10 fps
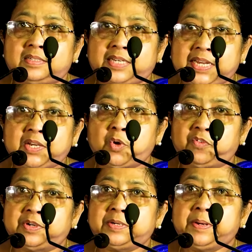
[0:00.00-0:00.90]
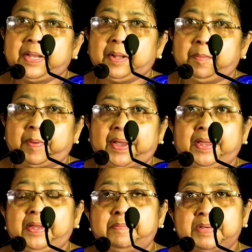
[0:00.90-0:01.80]
taken over
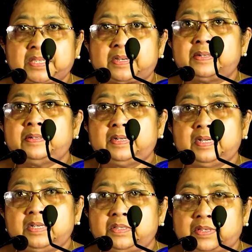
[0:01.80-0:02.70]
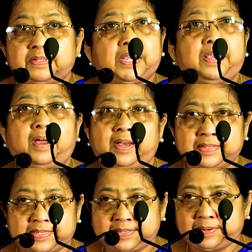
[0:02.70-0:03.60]
by Mr. Sunjoy
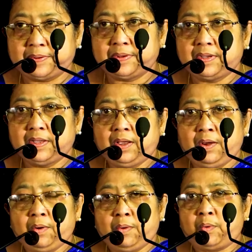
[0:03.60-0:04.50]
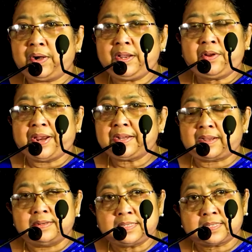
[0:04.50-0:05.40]
Hans. What a great
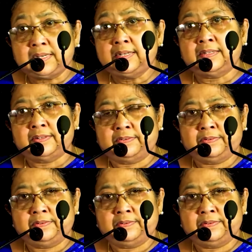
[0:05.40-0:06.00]
concern